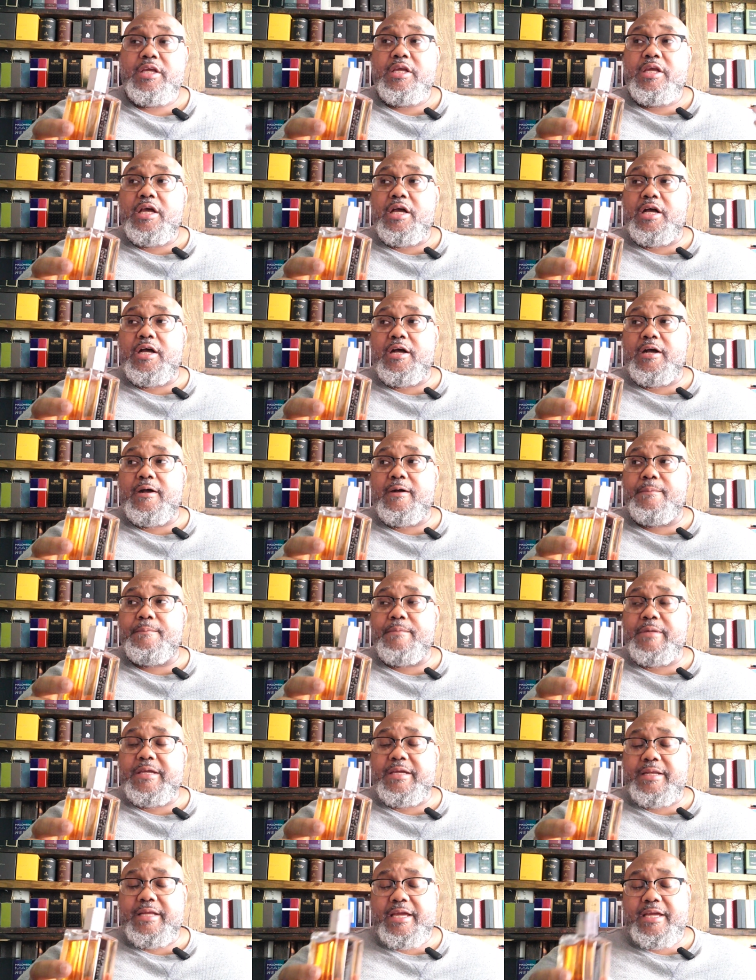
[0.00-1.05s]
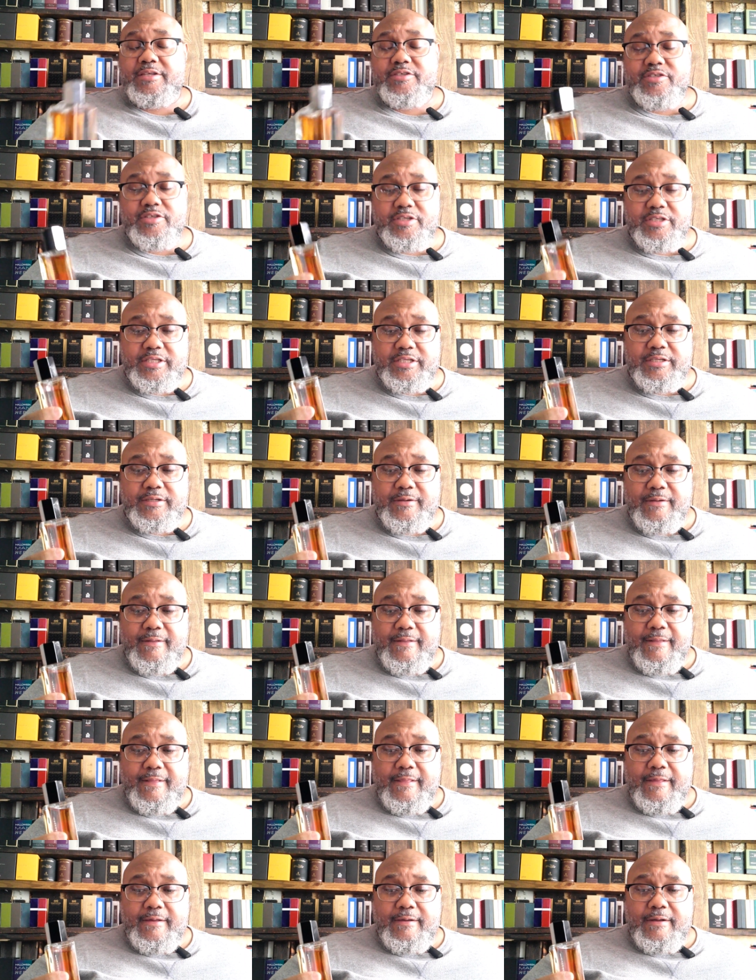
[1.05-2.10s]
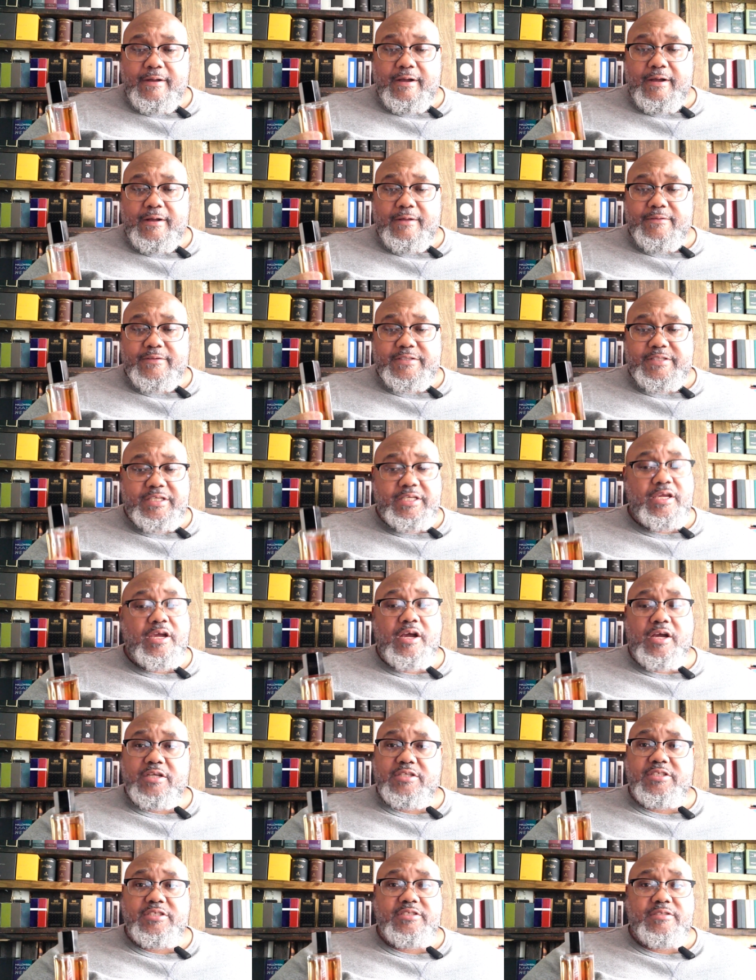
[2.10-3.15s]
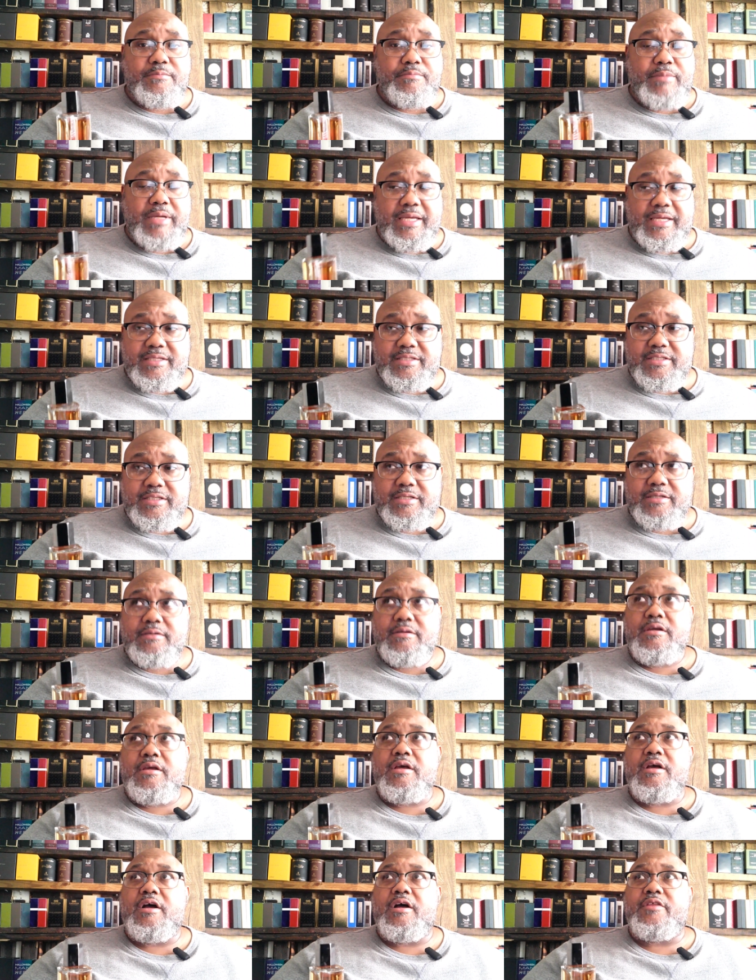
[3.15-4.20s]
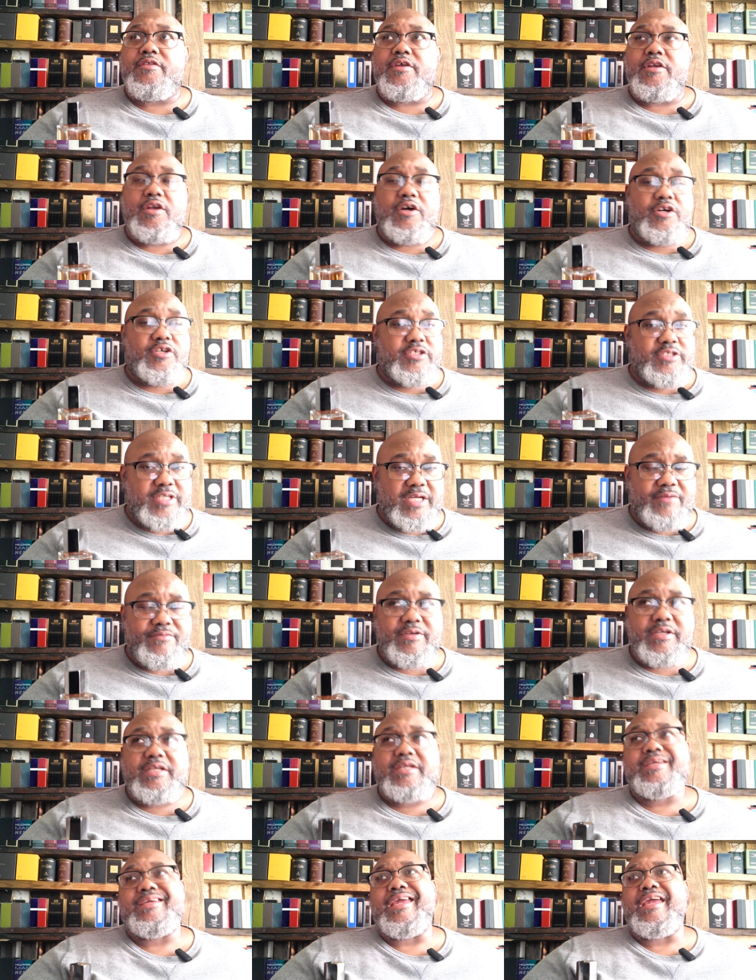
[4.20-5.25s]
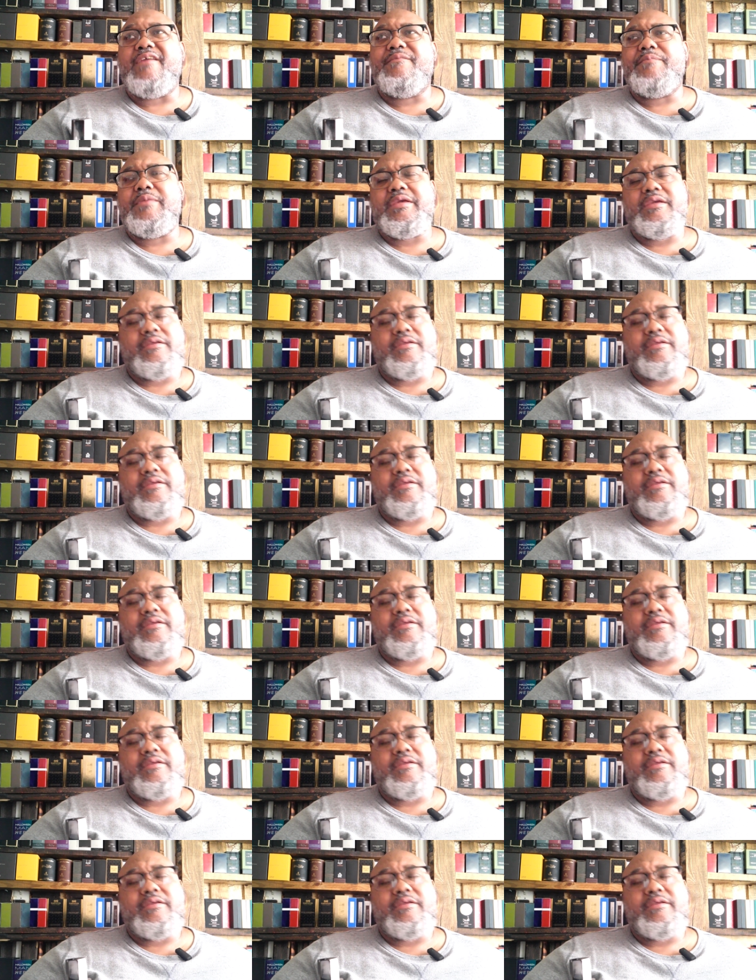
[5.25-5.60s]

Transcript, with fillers: Um, it actually, uh, the sillage is amazing. Uh, the longevity gave me